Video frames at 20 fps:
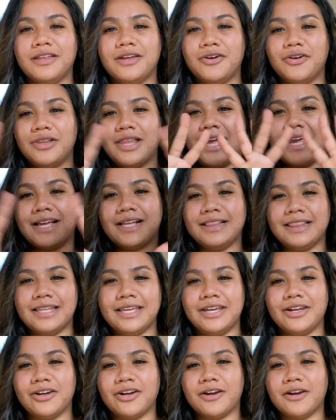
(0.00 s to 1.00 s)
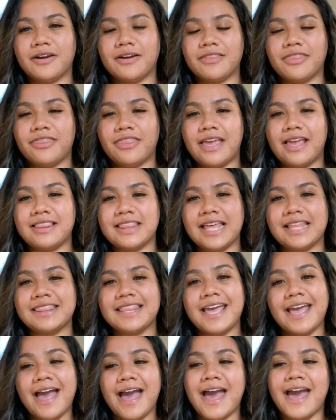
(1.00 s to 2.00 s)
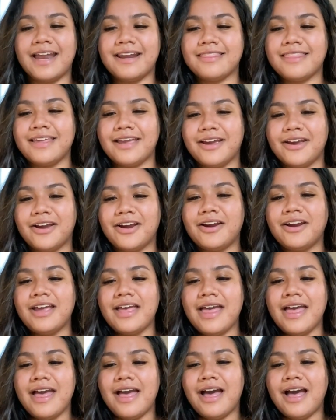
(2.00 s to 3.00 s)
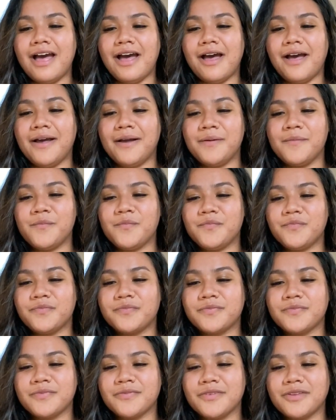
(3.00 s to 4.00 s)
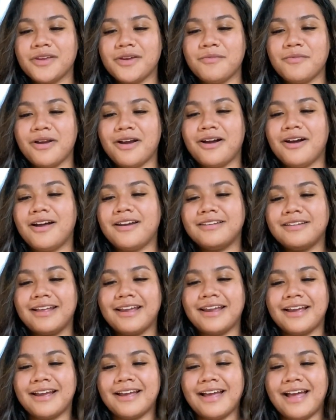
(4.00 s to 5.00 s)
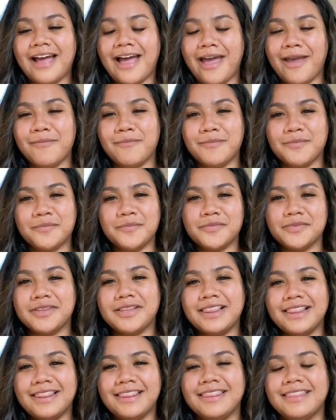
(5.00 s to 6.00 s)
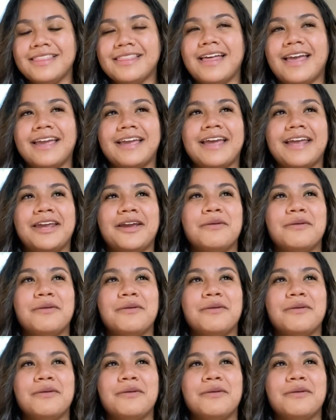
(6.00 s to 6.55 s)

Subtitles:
like clear thing that they had there. Oh my god, like I'm like getting